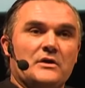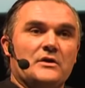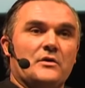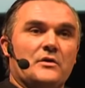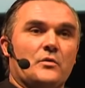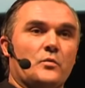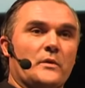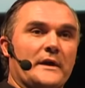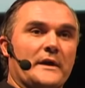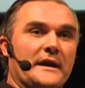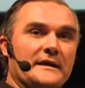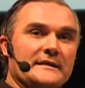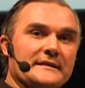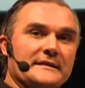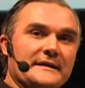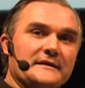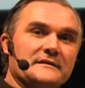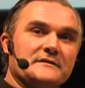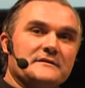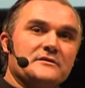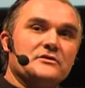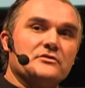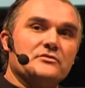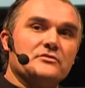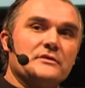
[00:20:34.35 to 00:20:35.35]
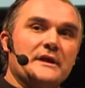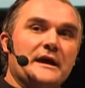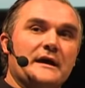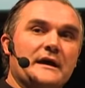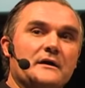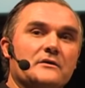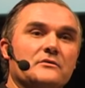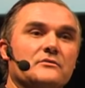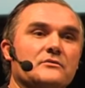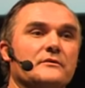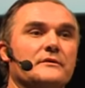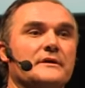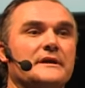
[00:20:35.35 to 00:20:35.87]
What I'd like to do
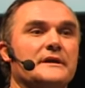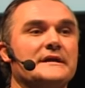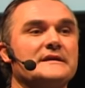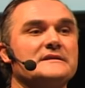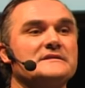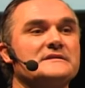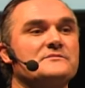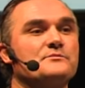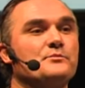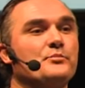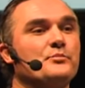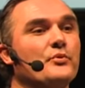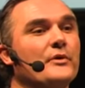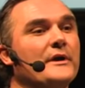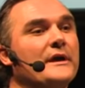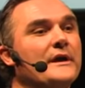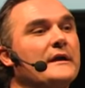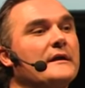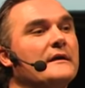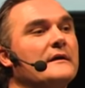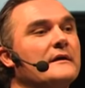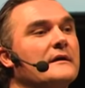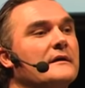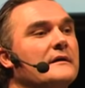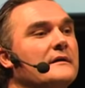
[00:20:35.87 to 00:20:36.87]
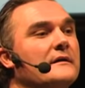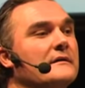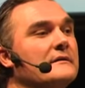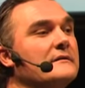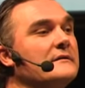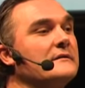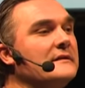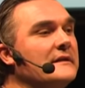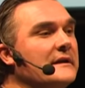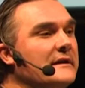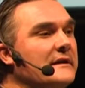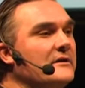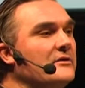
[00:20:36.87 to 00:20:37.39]
now is bring a
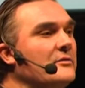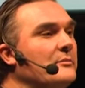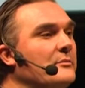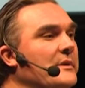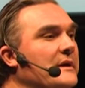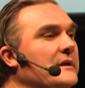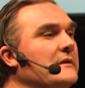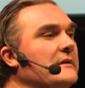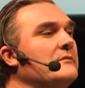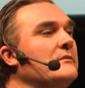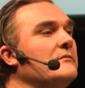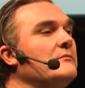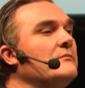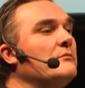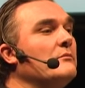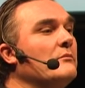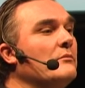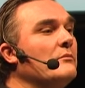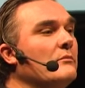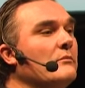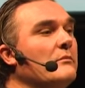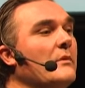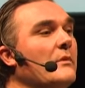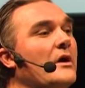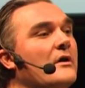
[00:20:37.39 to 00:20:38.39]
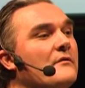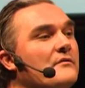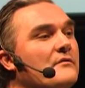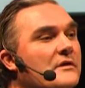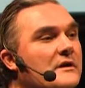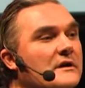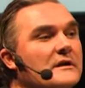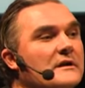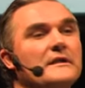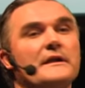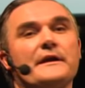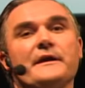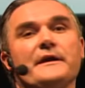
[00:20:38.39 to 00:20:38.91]
little bit of
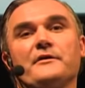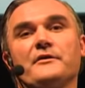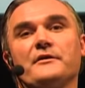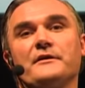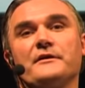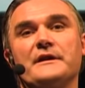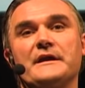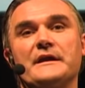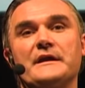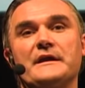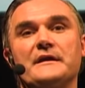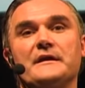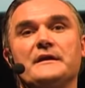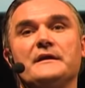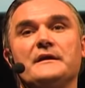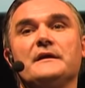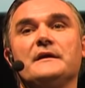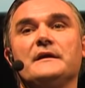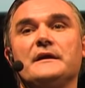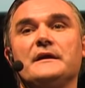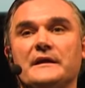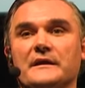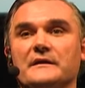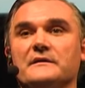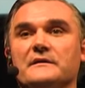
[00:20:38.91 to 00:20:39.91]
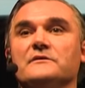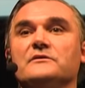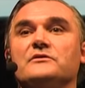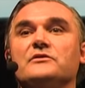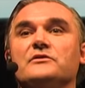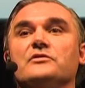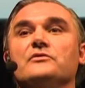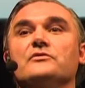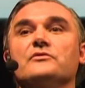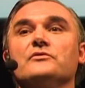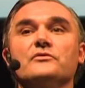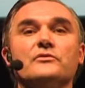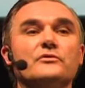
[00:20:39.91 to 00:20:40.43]
clarity
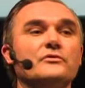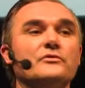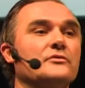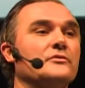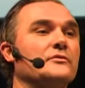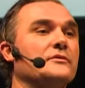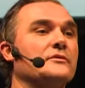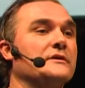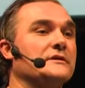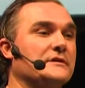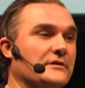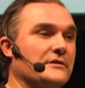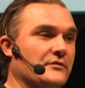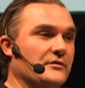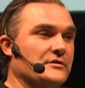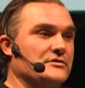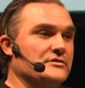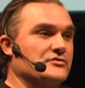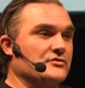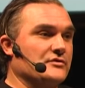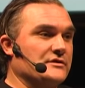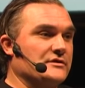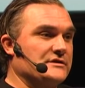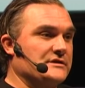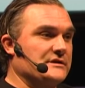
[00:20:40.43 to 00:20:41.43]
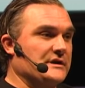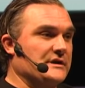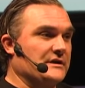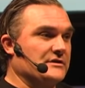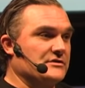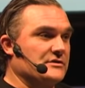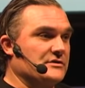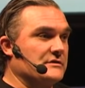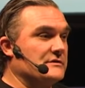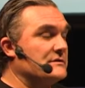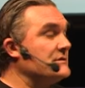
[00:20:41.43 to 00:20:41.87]
into the different jurisdictions.